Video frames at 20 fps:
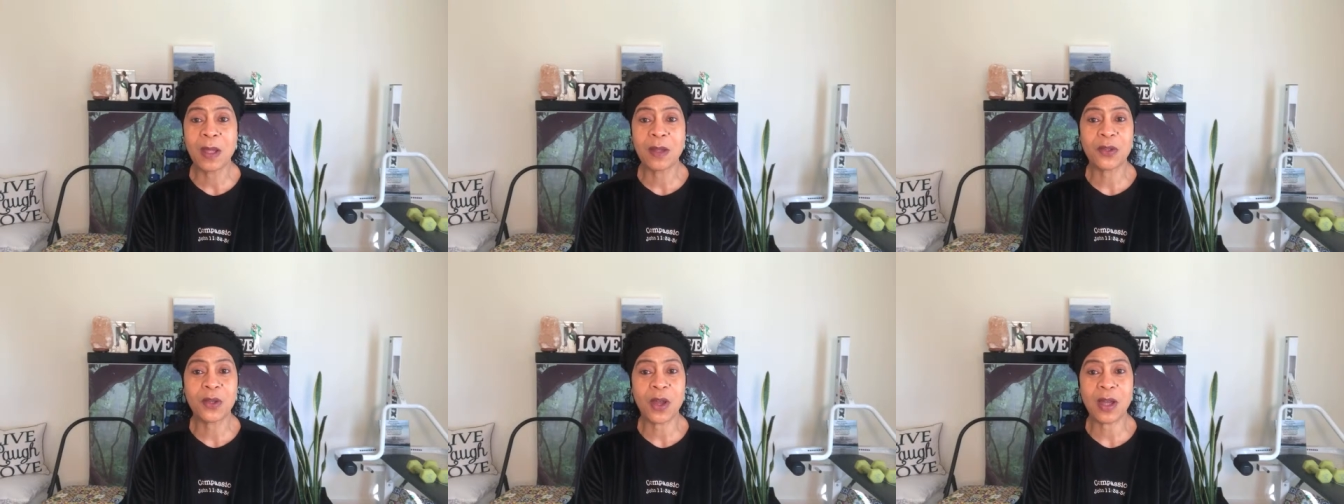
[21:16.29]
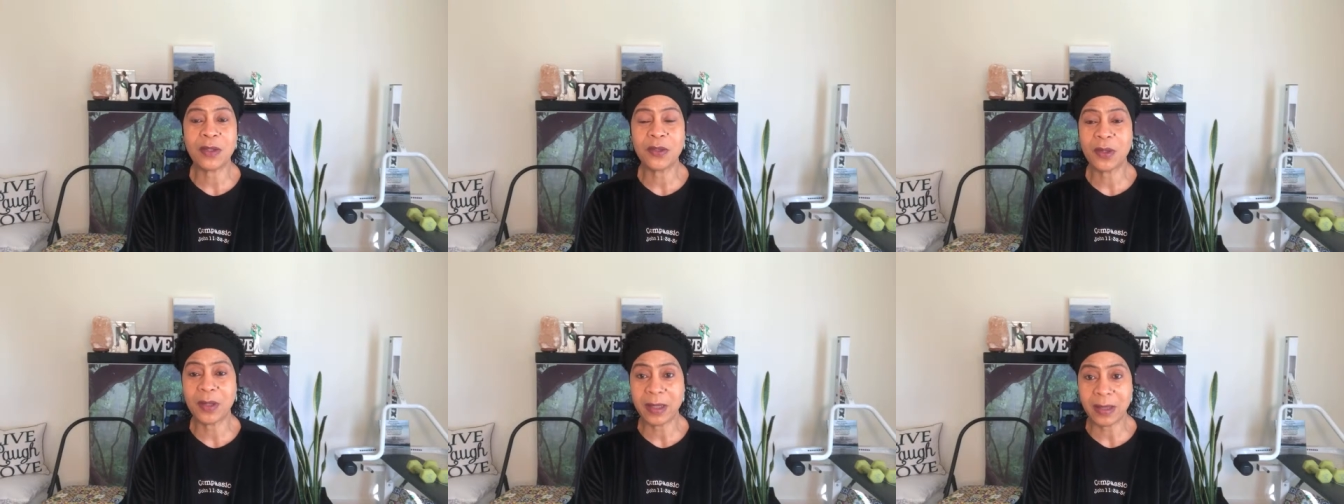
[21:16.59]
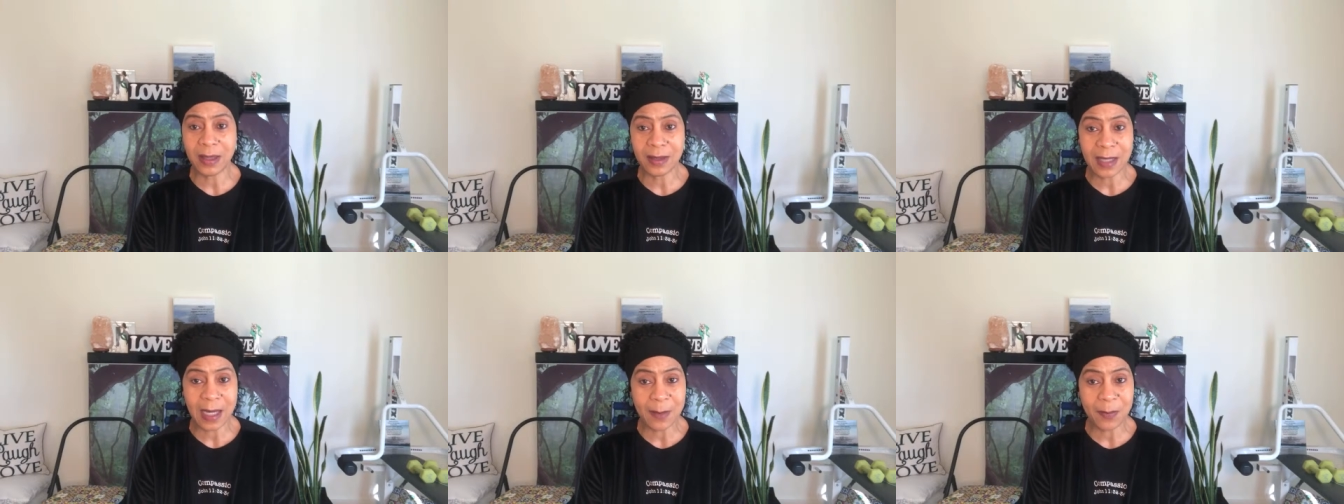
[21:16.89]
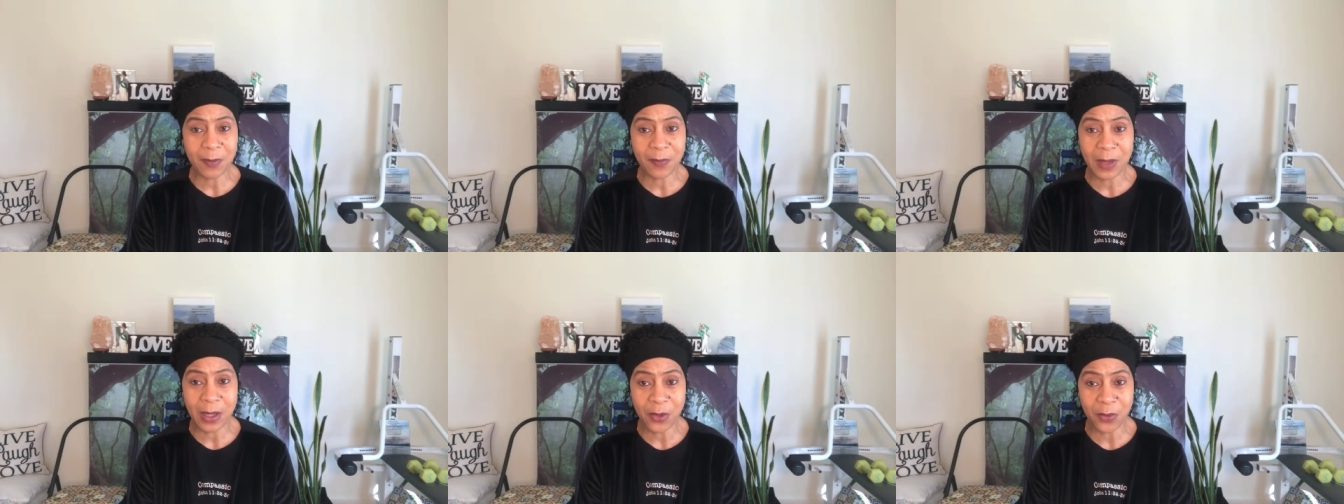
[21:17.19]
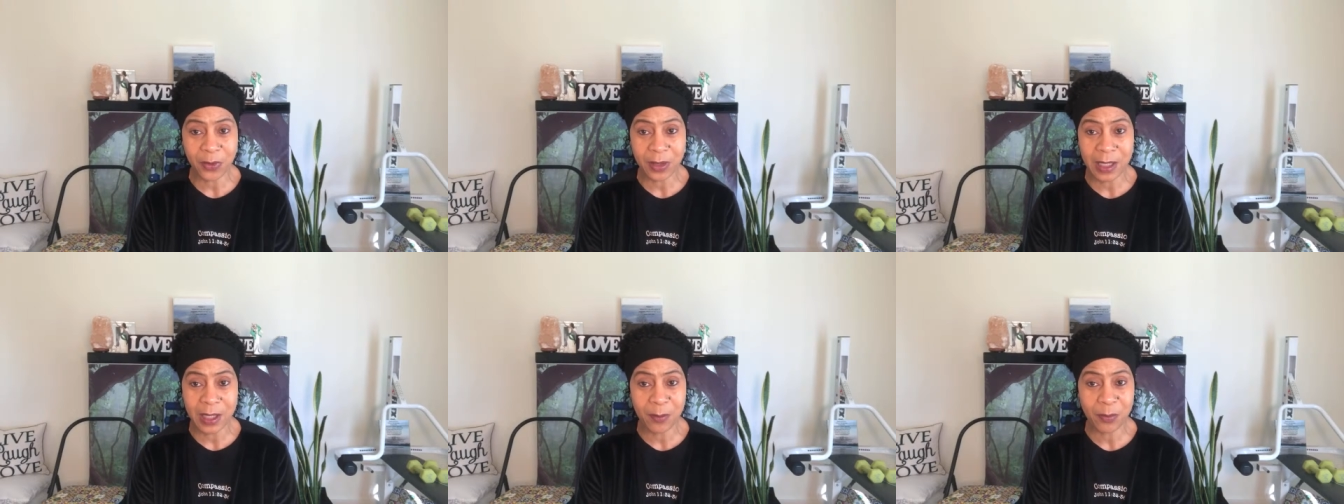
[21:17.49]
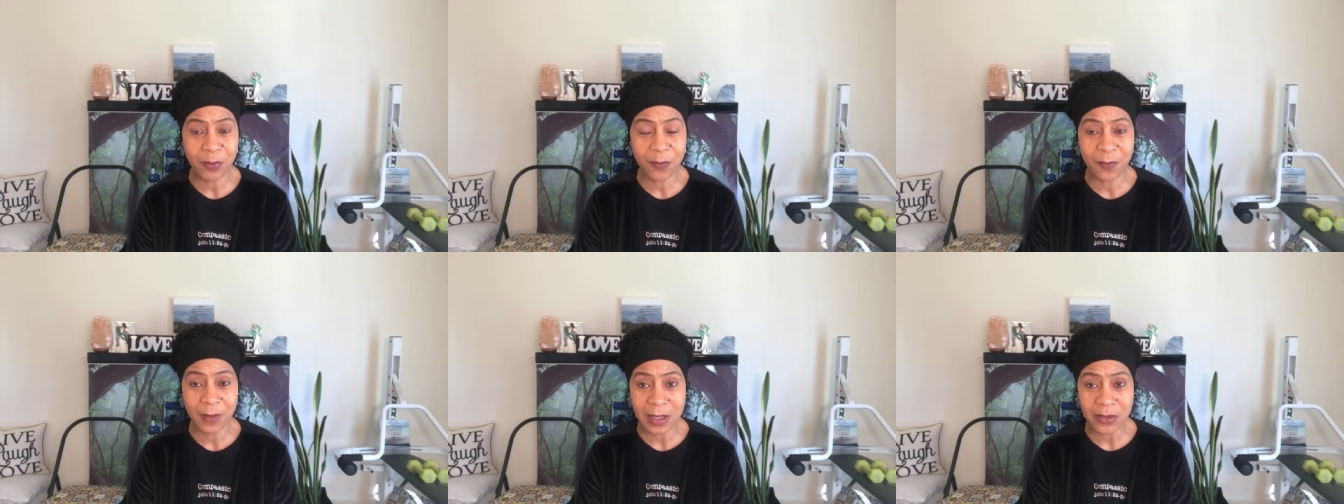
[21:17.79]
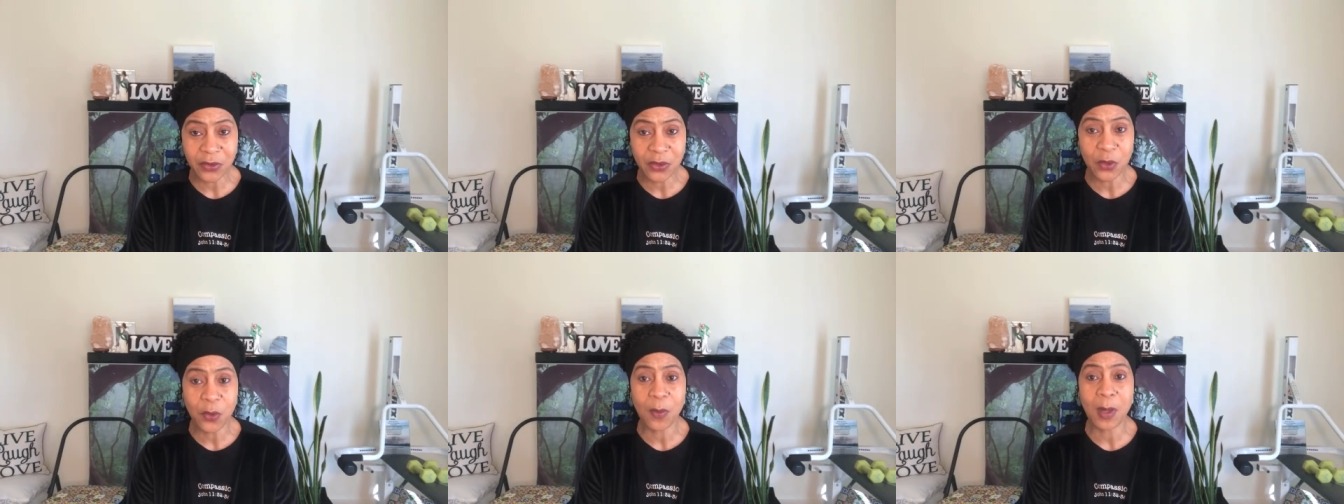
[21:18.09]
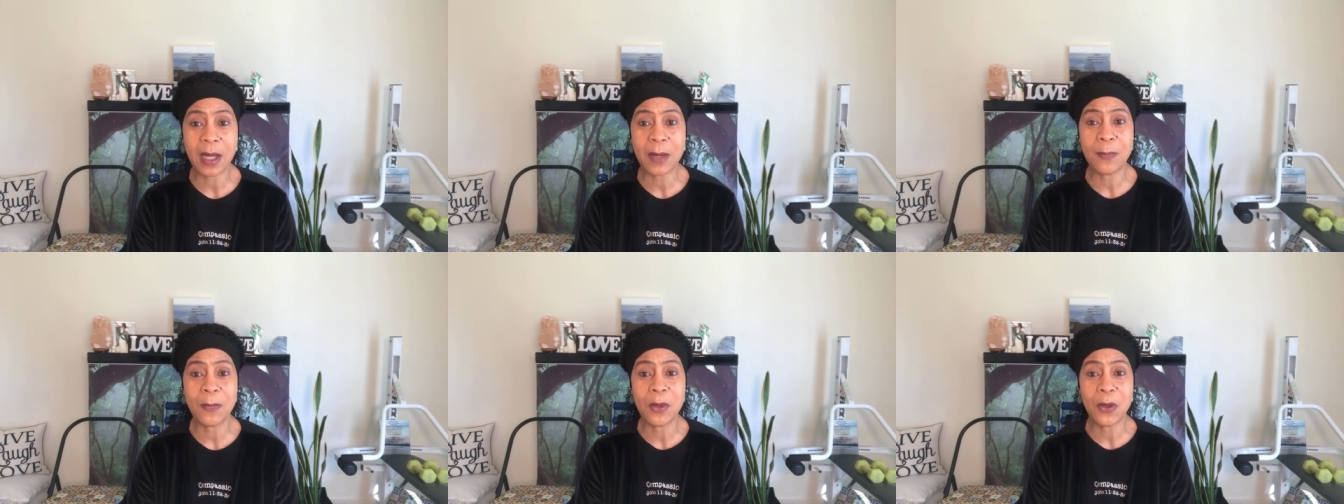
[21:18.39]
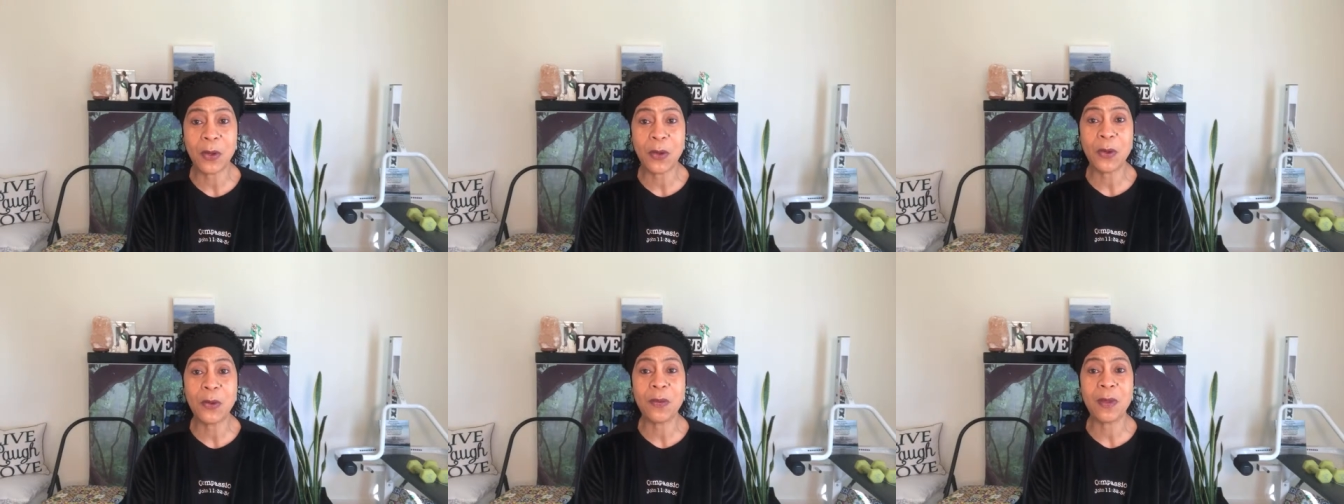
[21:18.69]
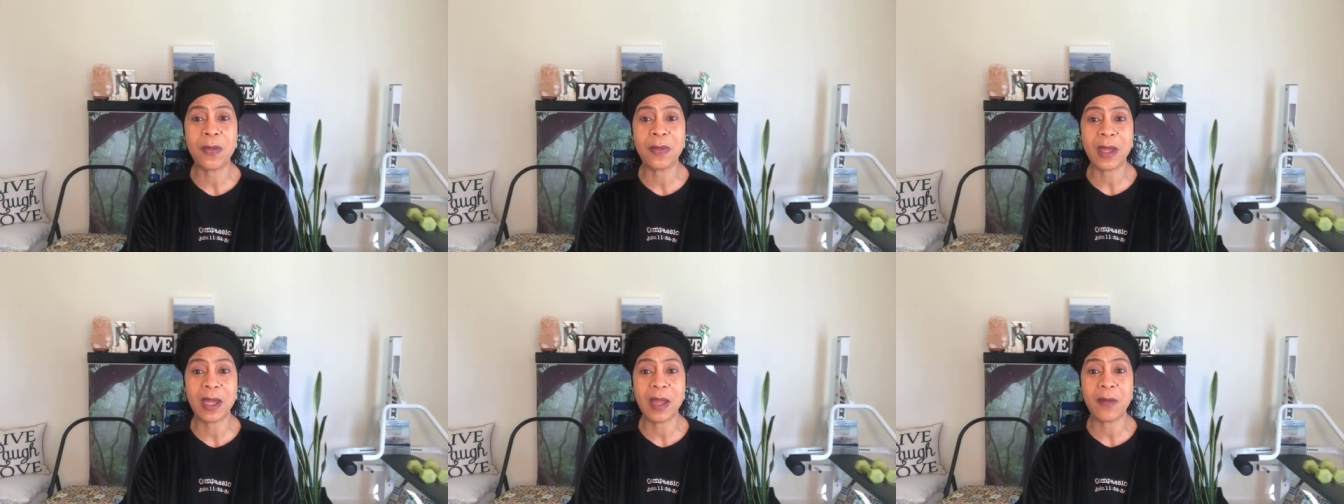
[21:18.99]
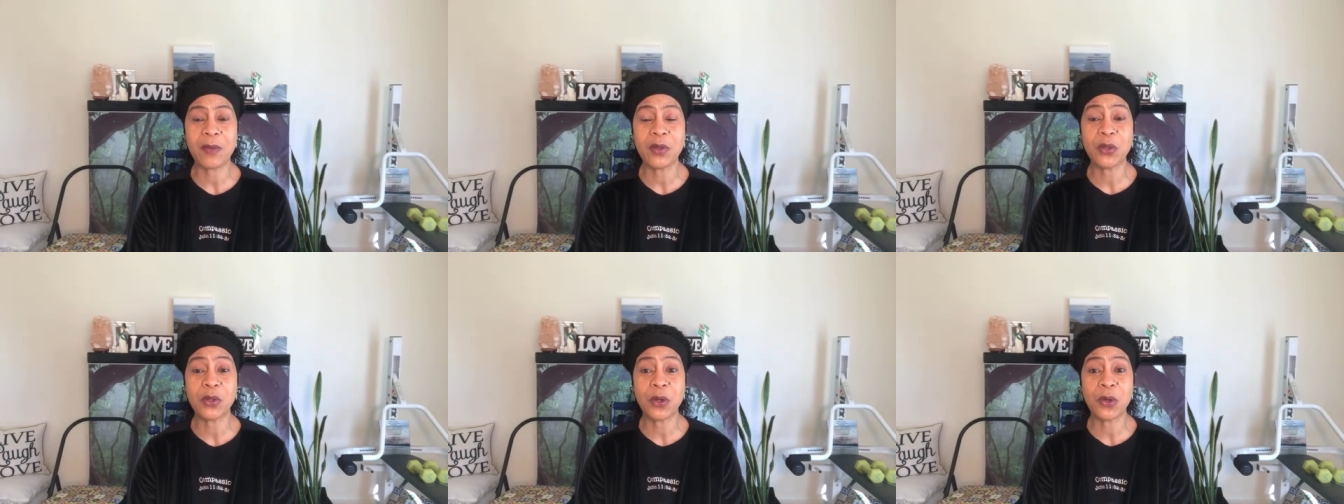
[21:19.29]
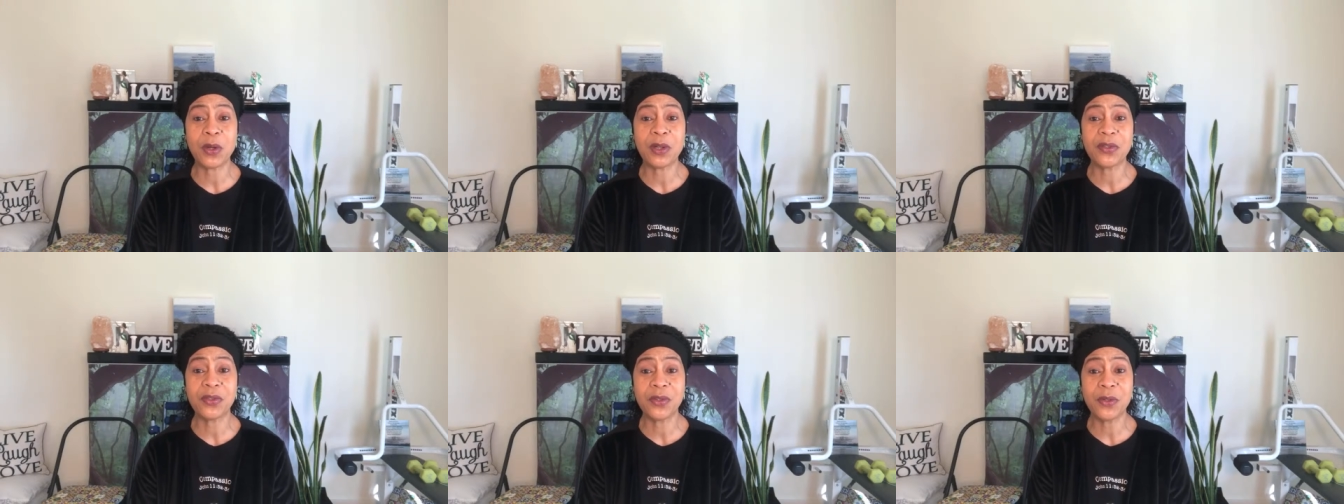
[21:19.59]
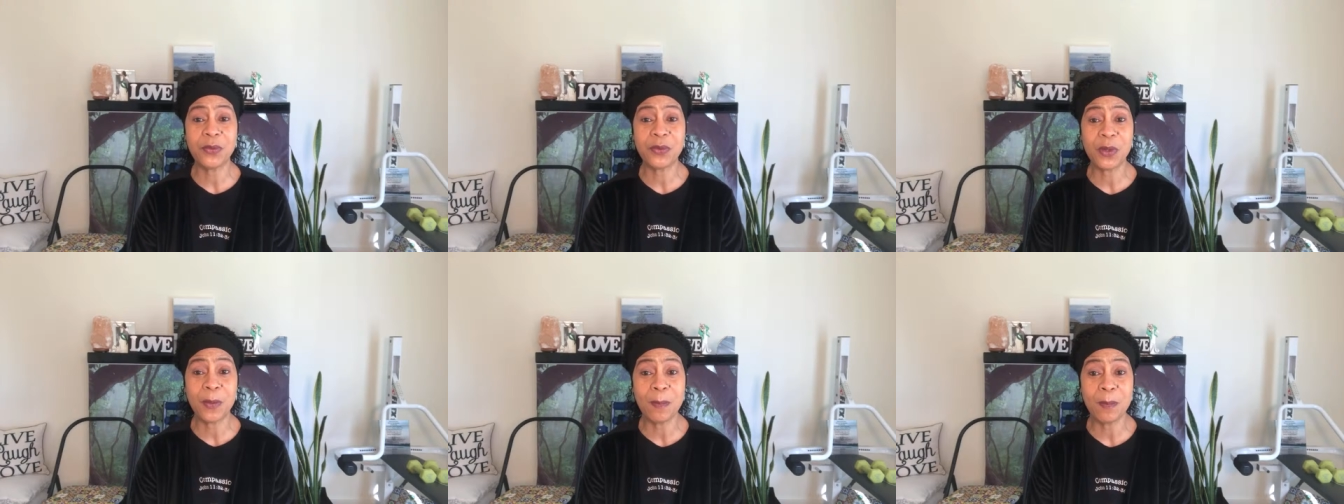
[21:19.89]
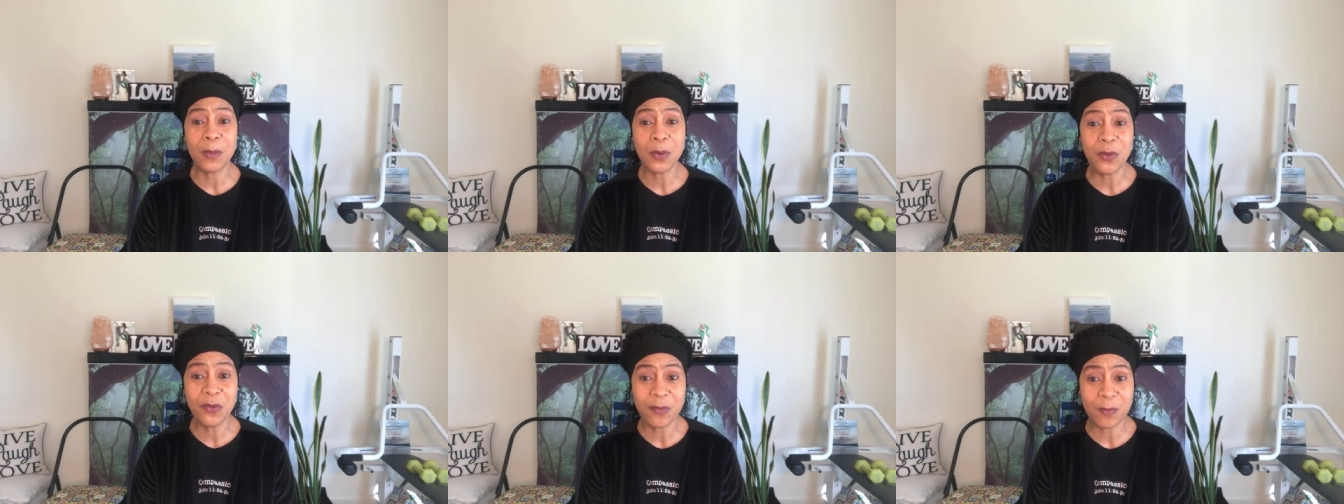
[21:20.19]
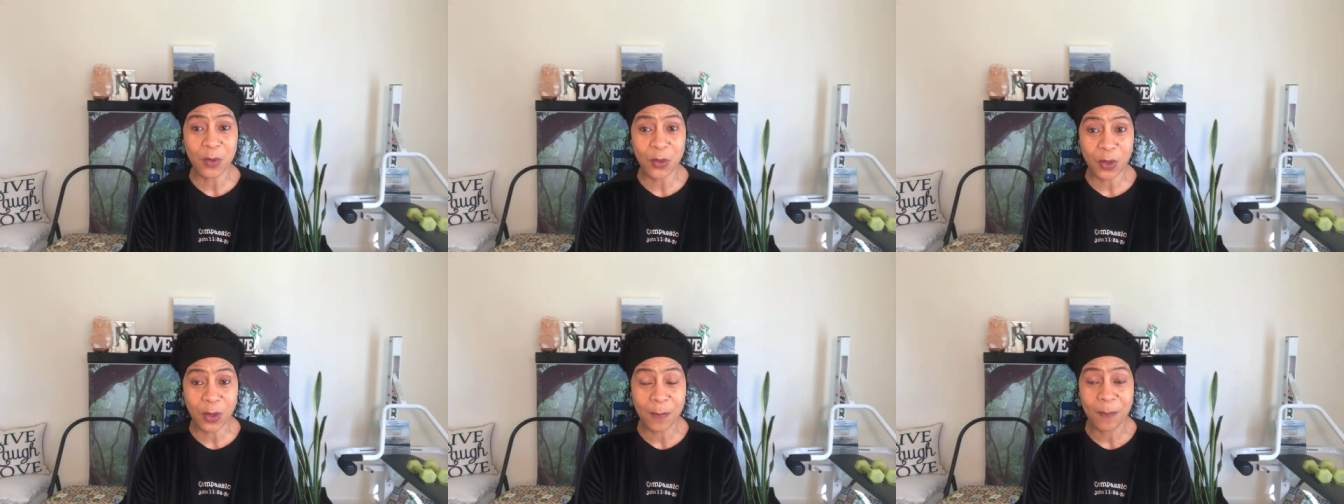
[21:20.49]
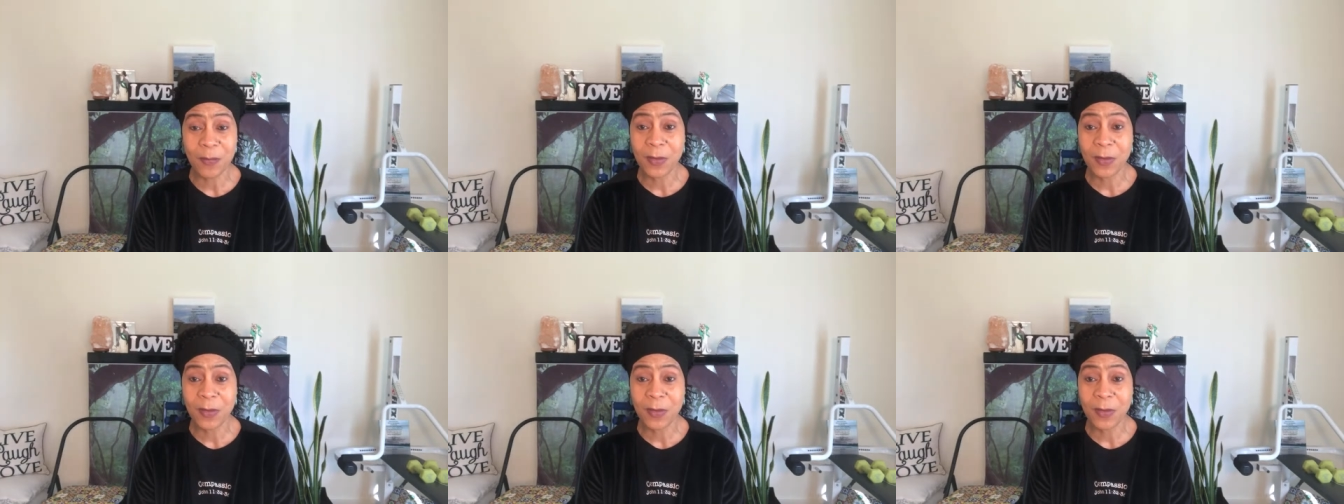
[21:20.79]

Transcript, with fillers: gone to any type of healthcare professional, I know that they have encouraged you to move more.